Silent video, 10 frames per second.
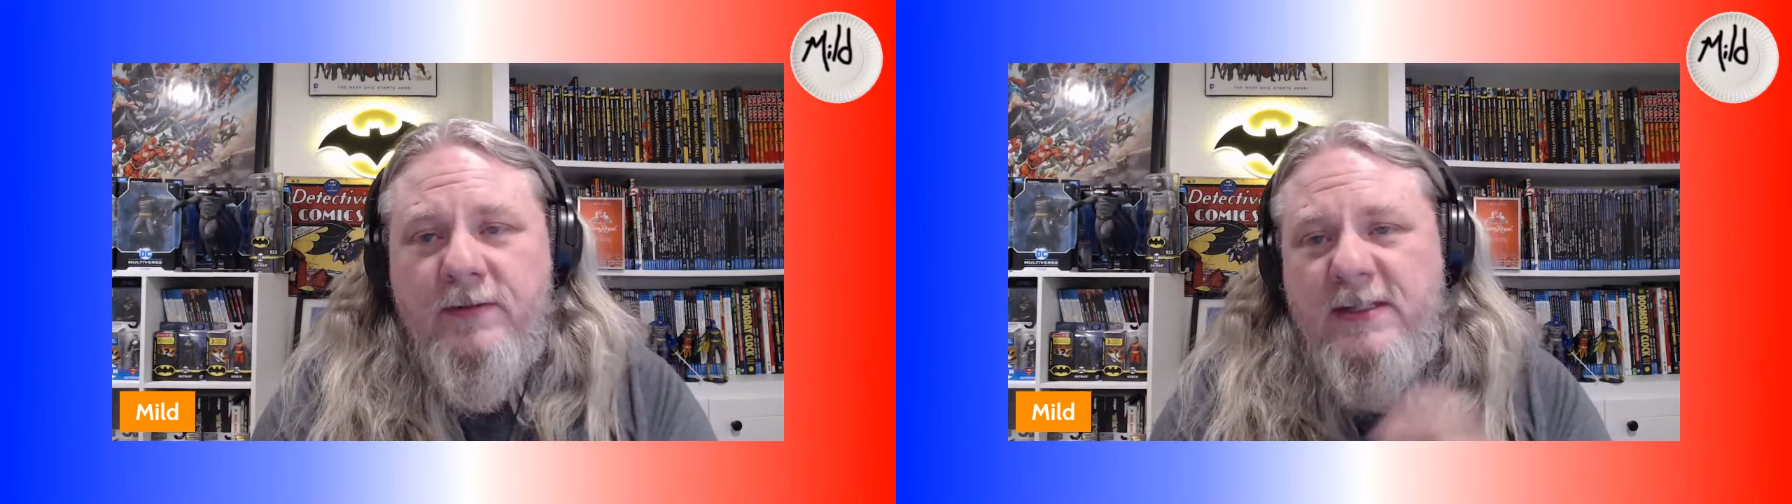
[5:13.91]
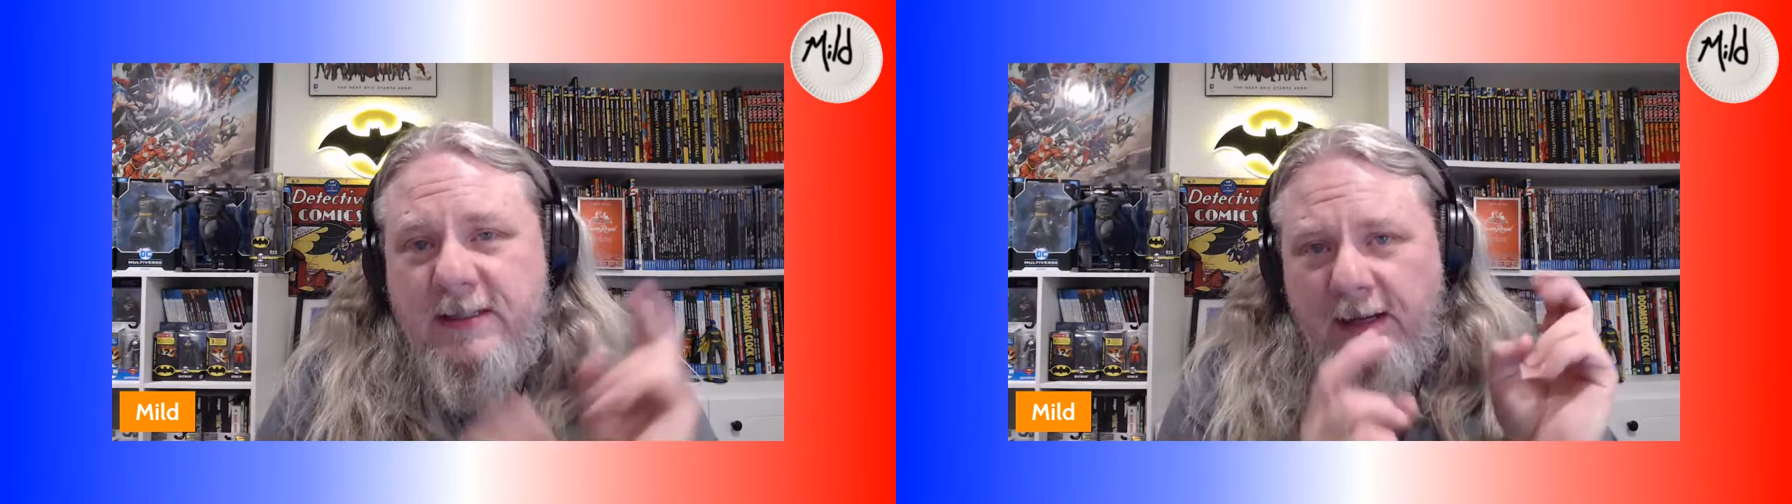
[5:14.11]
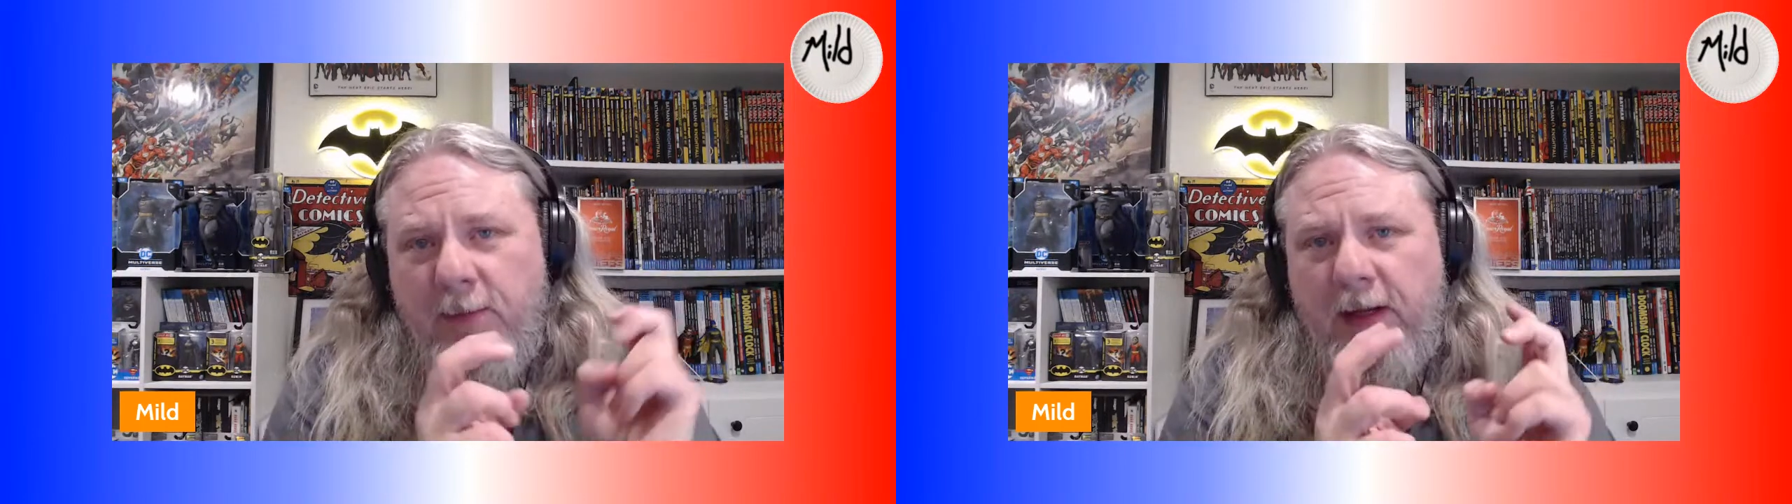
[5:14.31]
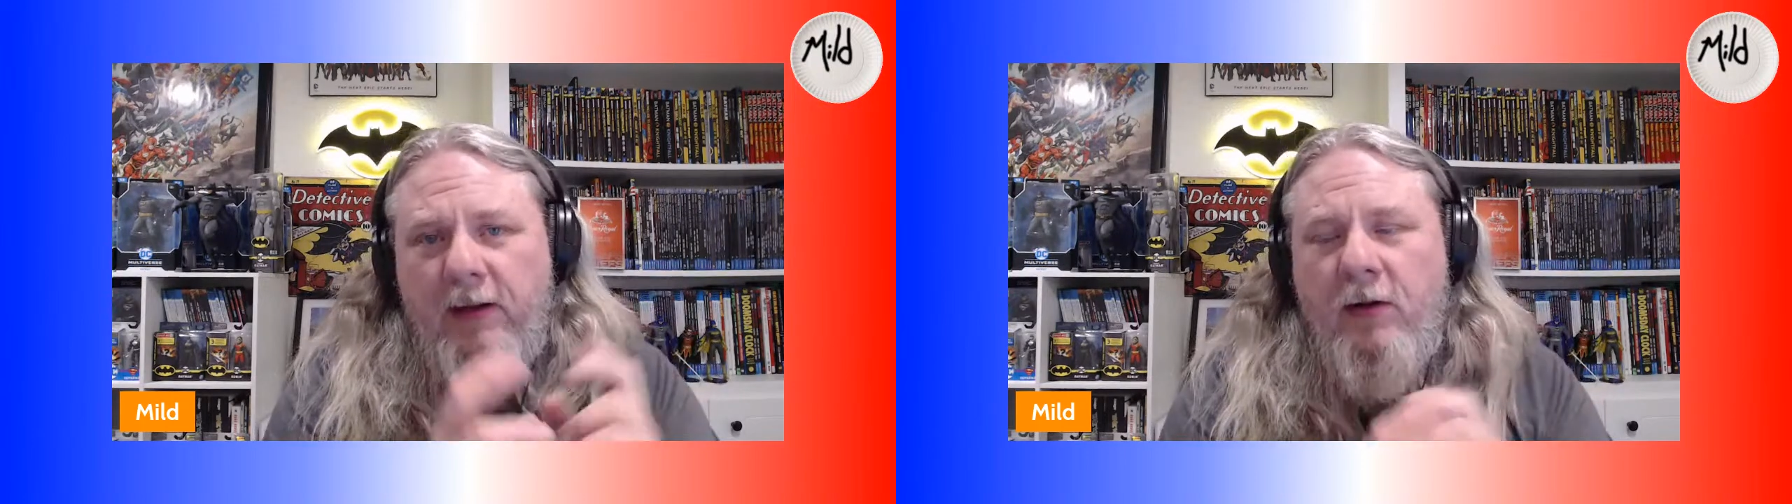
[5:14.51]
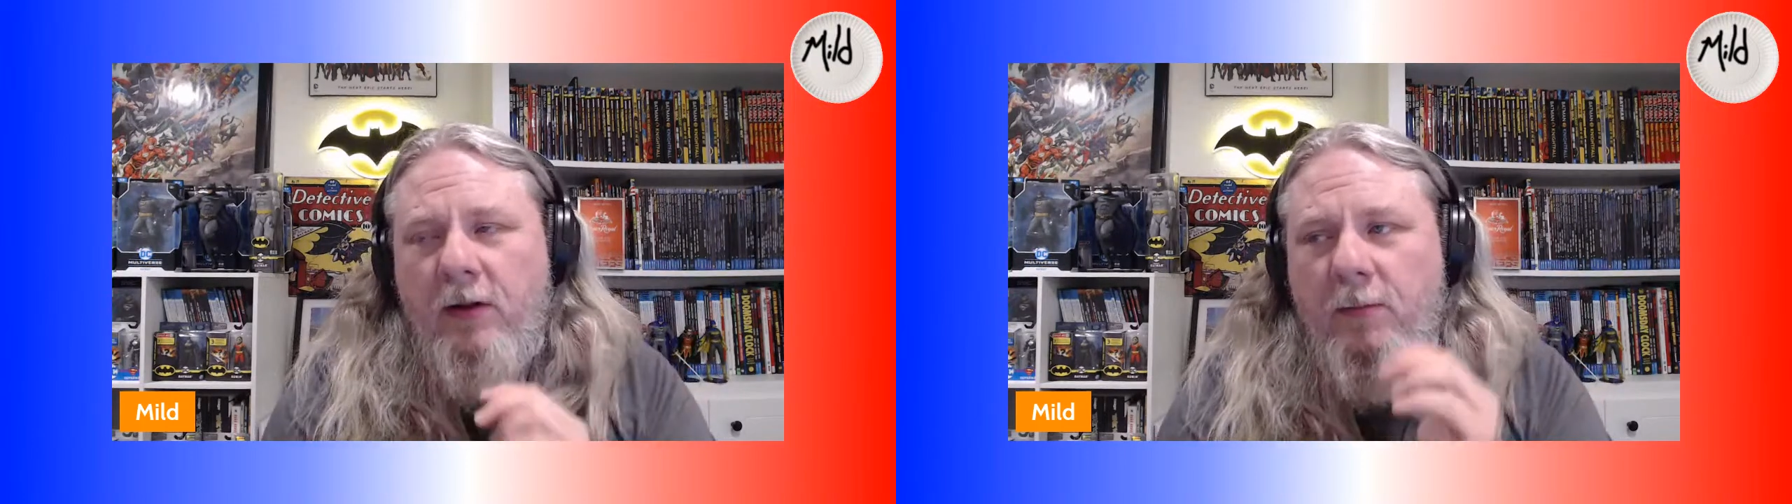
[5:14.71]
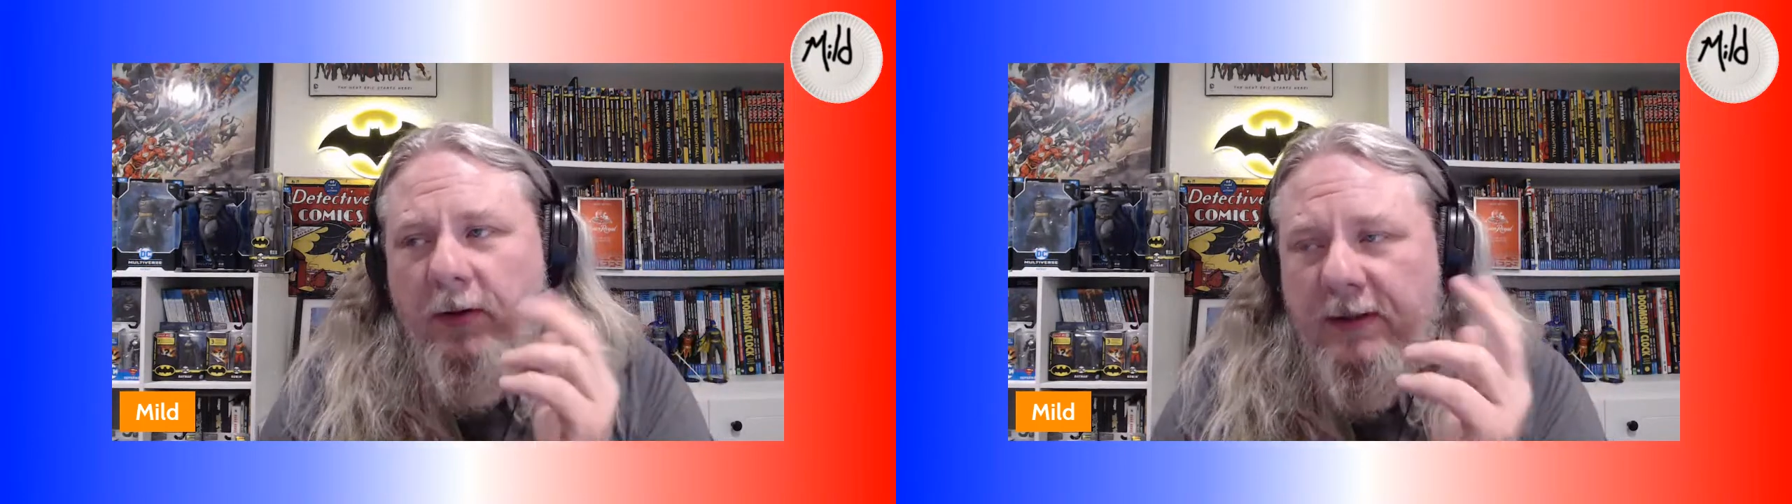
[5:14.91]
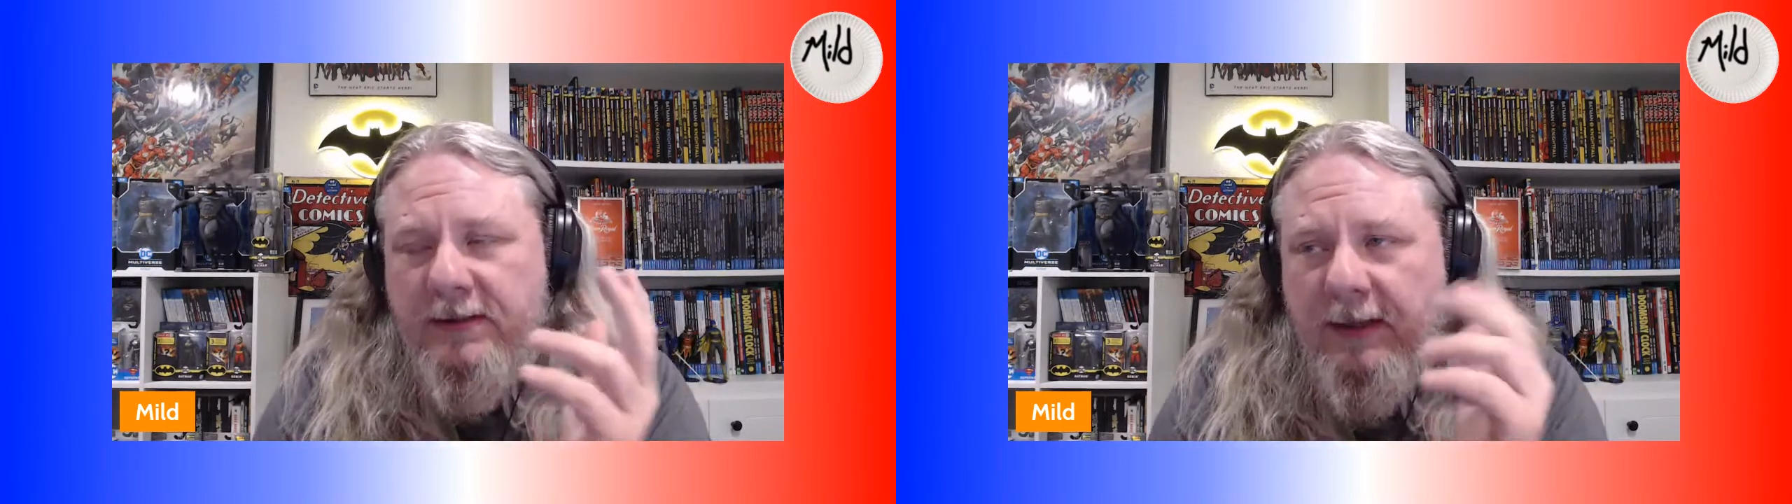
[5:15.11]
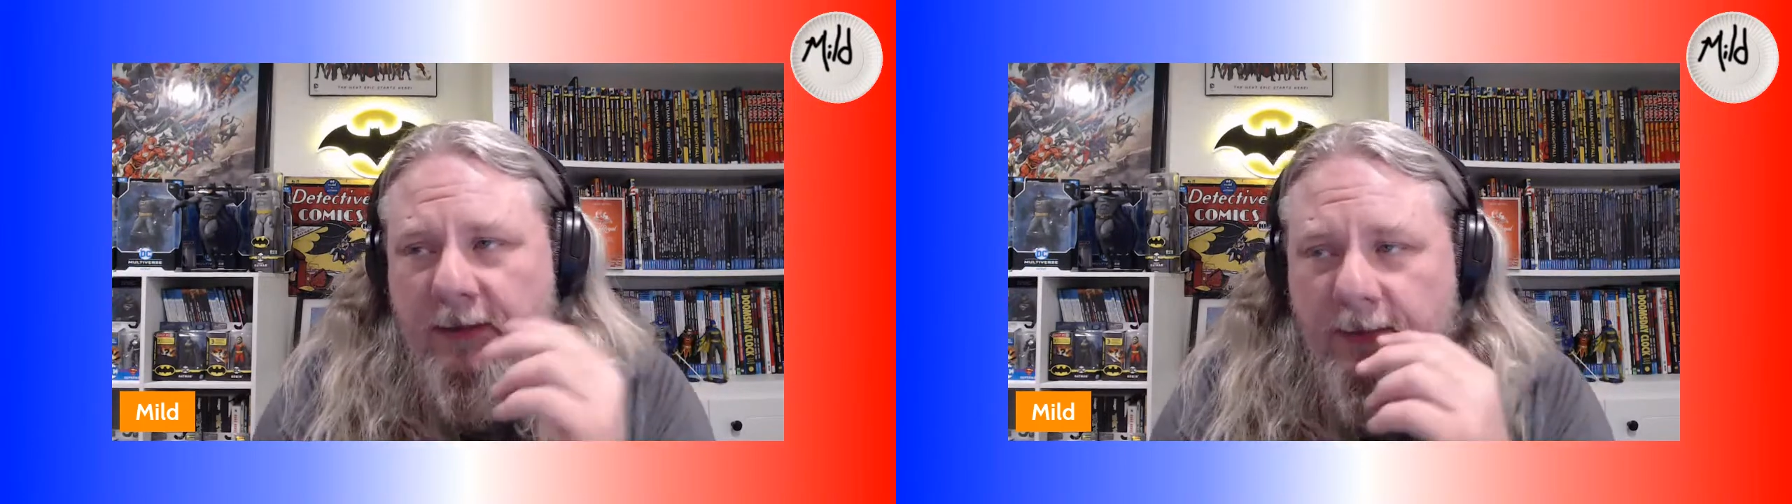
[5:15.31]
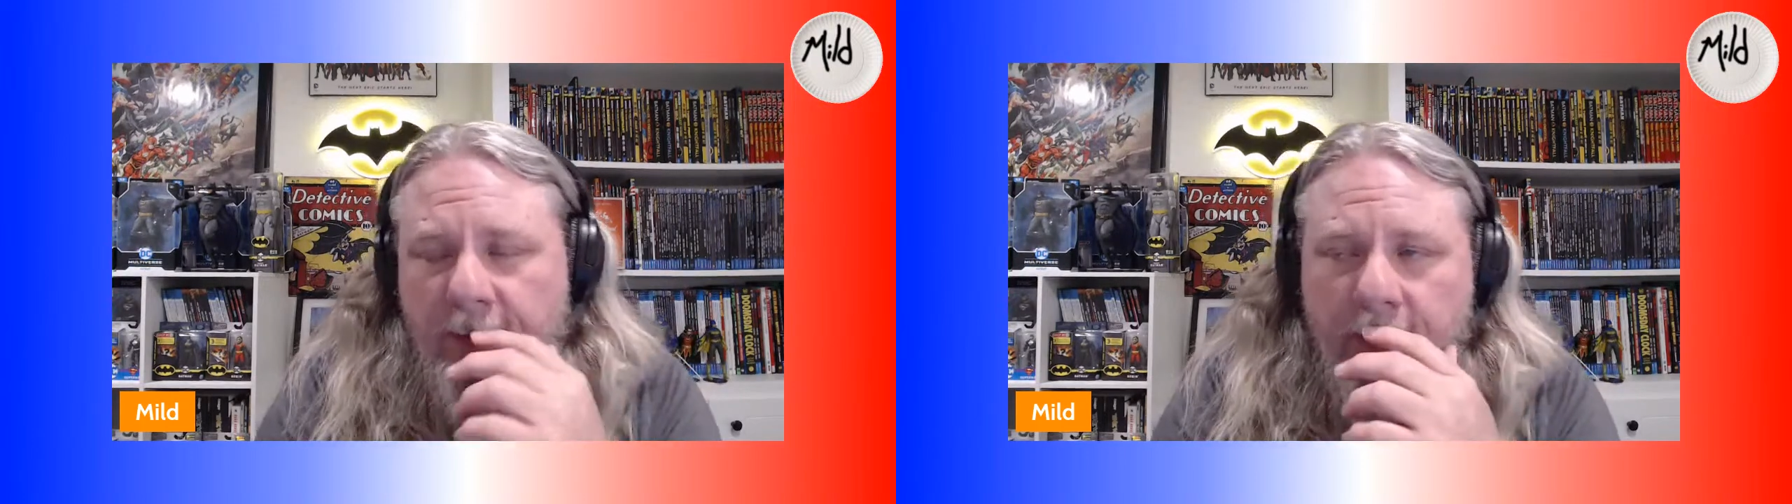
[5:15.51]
seeming gullible, etc.